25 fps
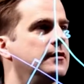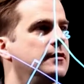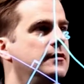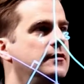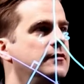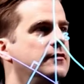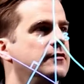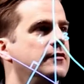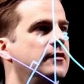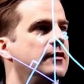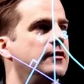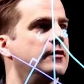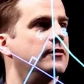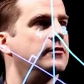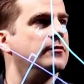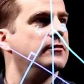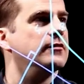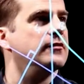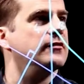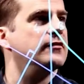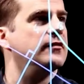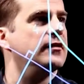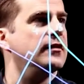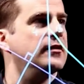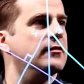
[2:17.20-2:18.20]
So
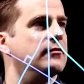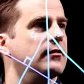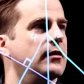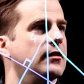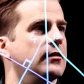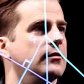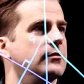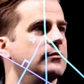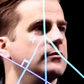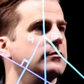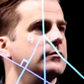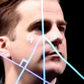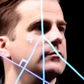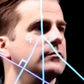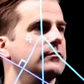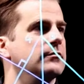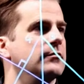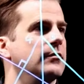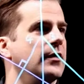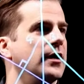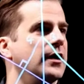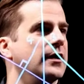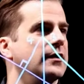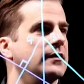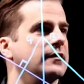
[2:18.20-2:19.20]
0
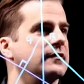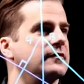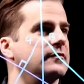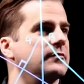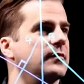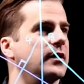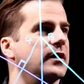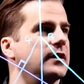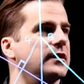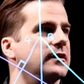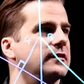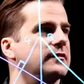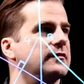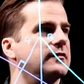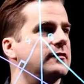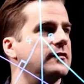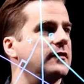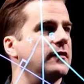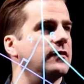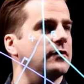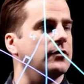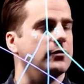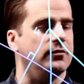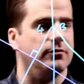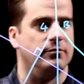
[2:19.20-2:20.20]
minus minus
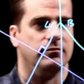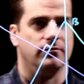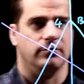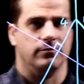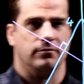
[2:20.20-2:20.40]
2,